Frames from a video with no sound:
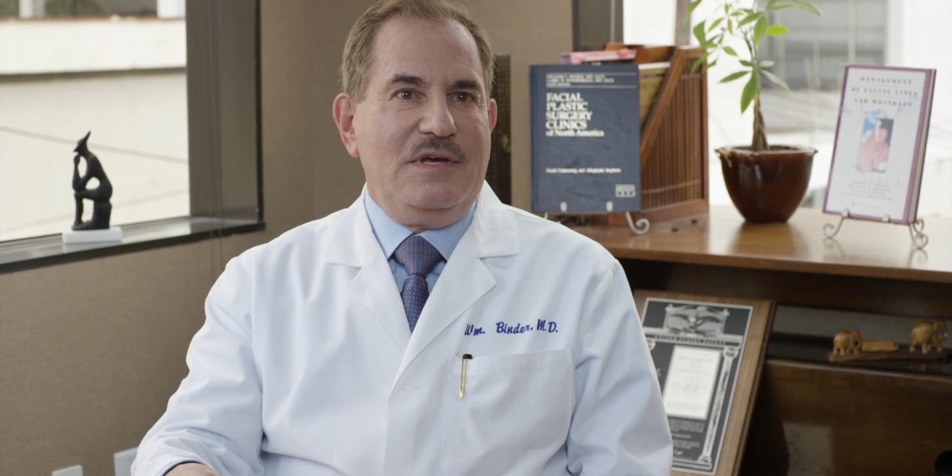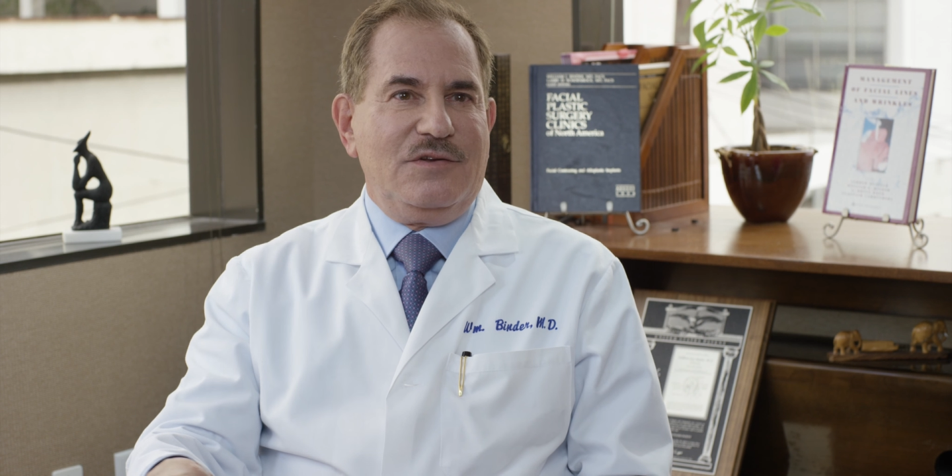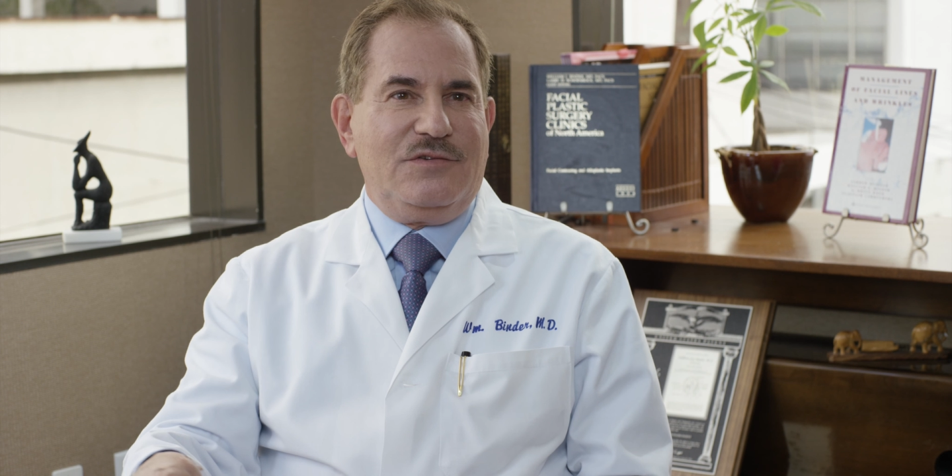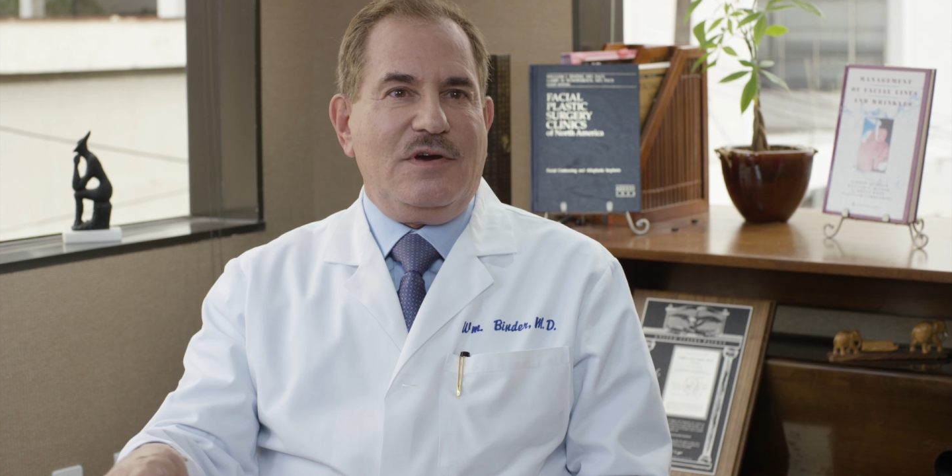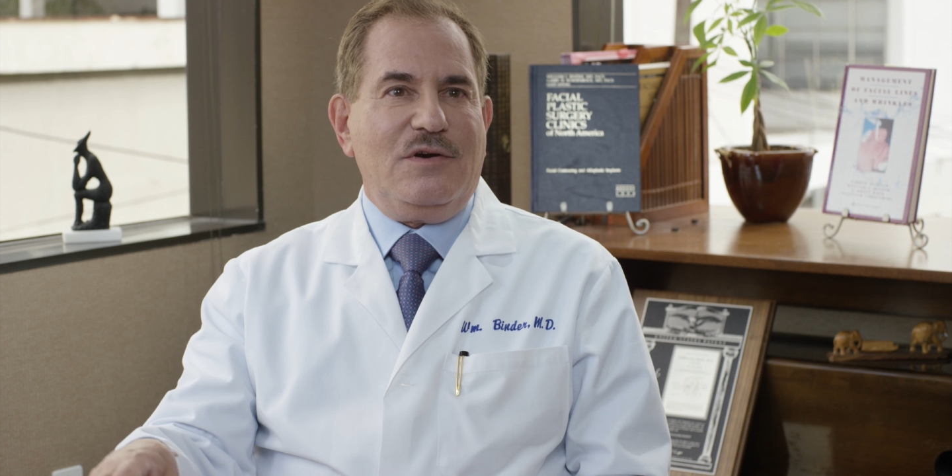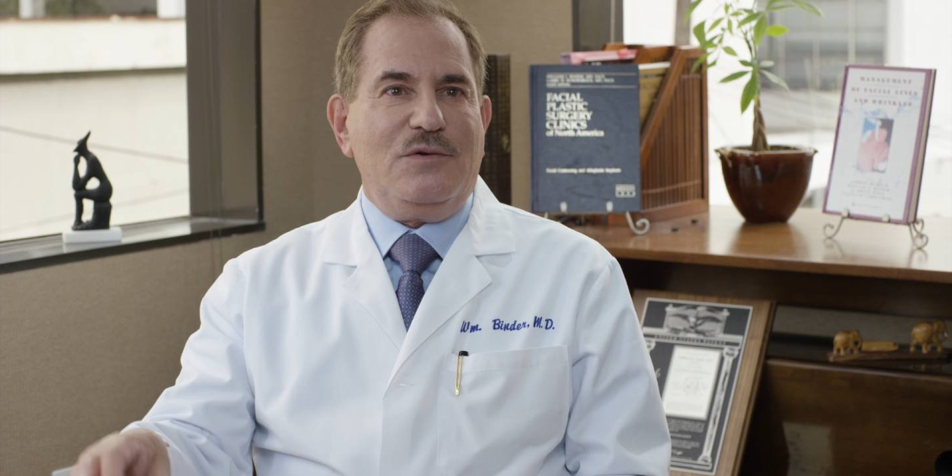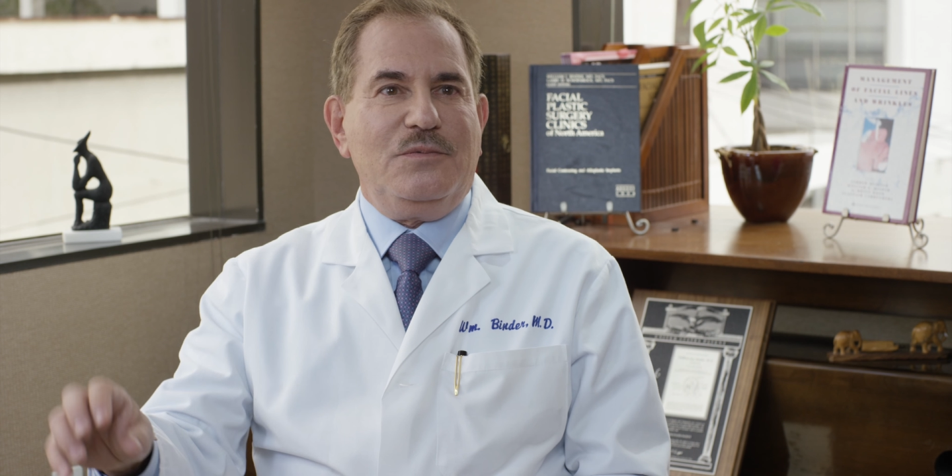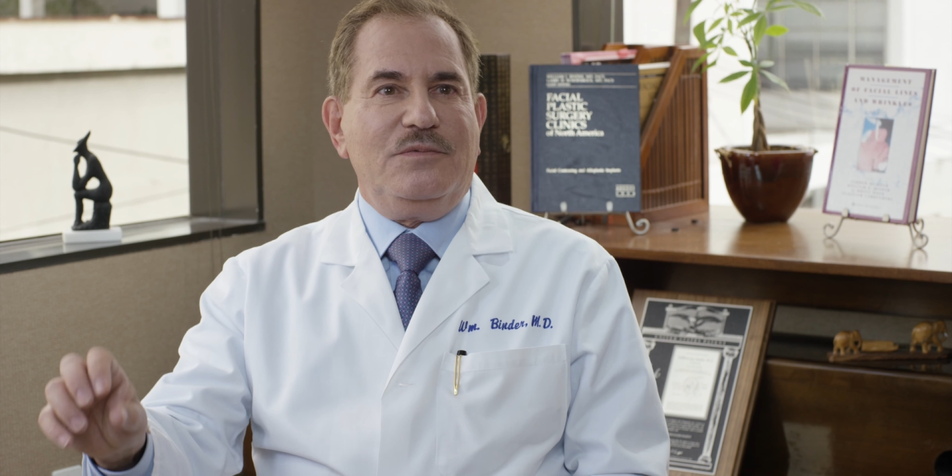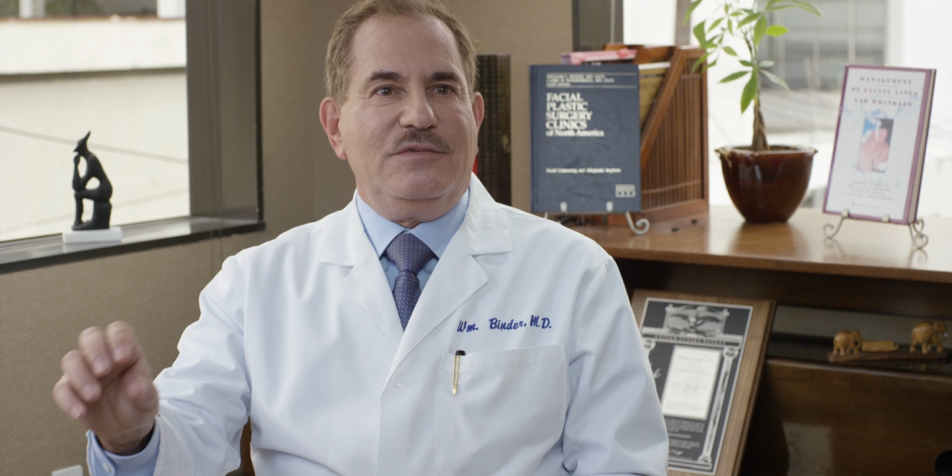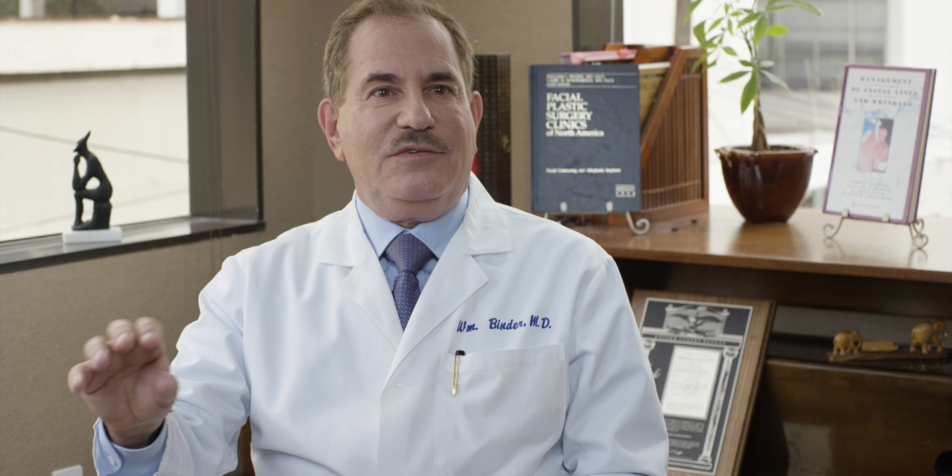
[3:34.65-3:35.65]

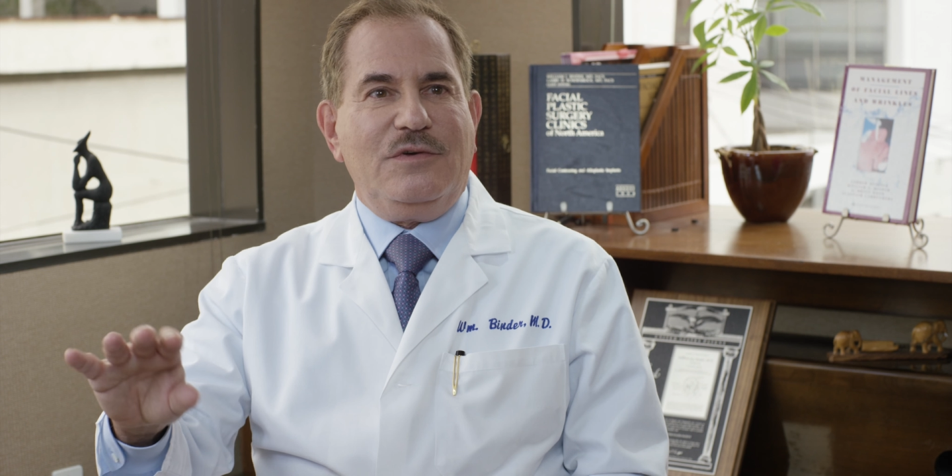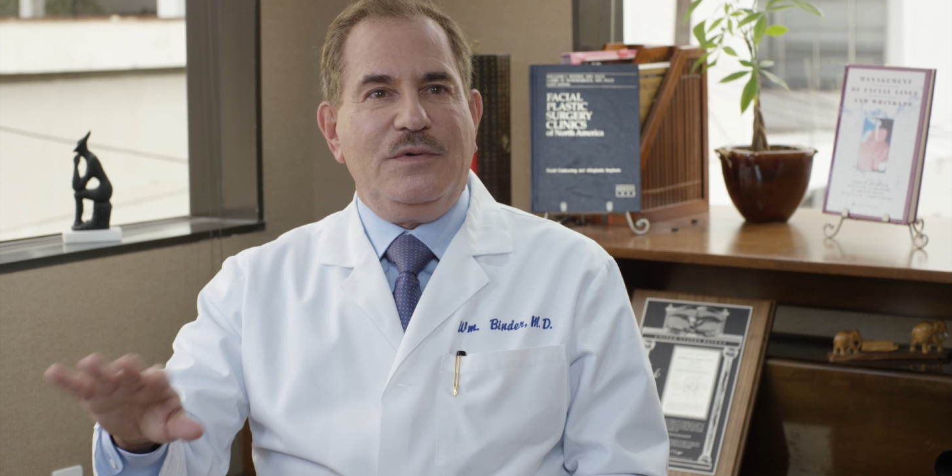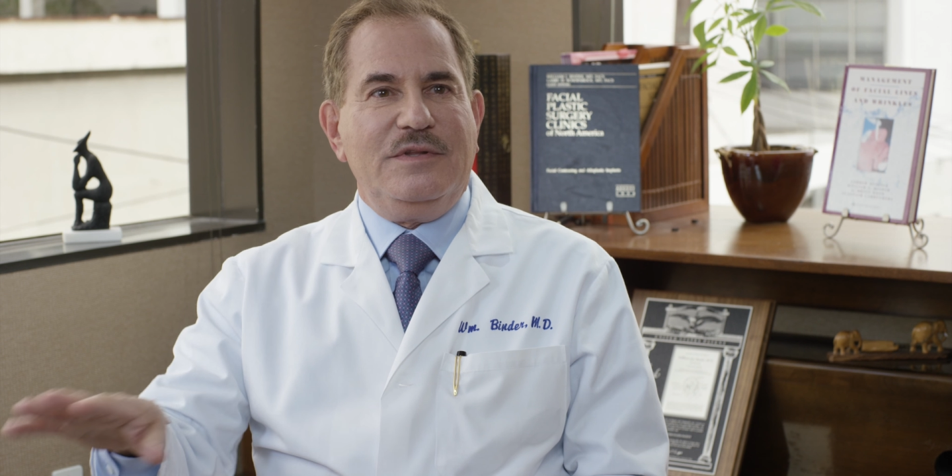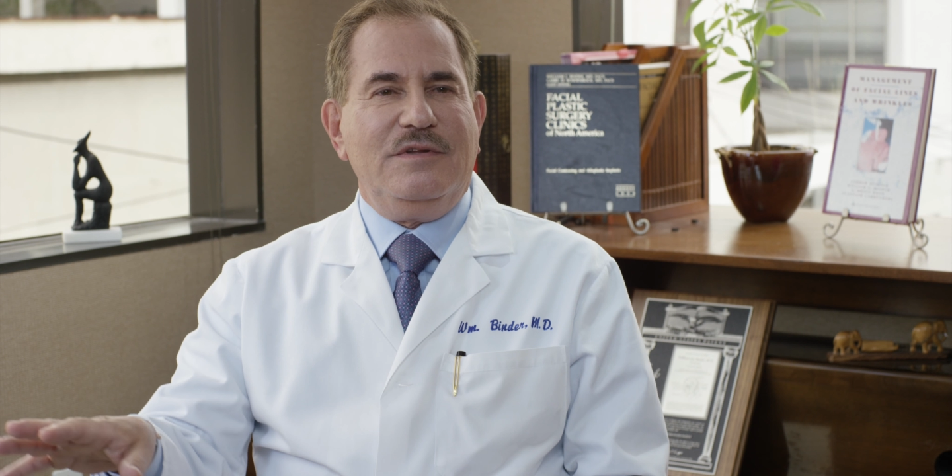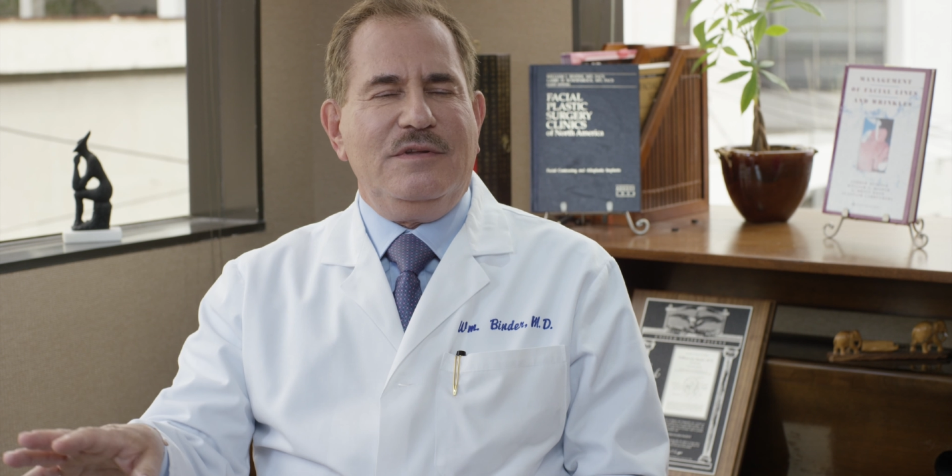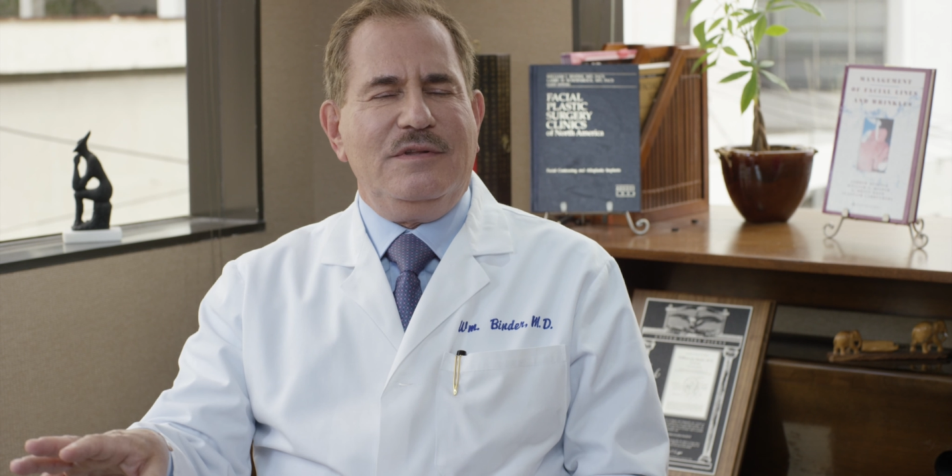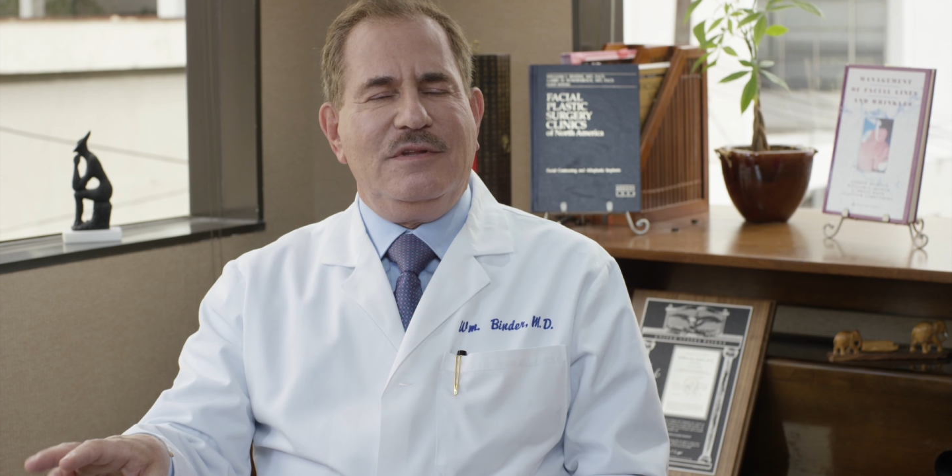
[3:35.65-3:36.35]
So in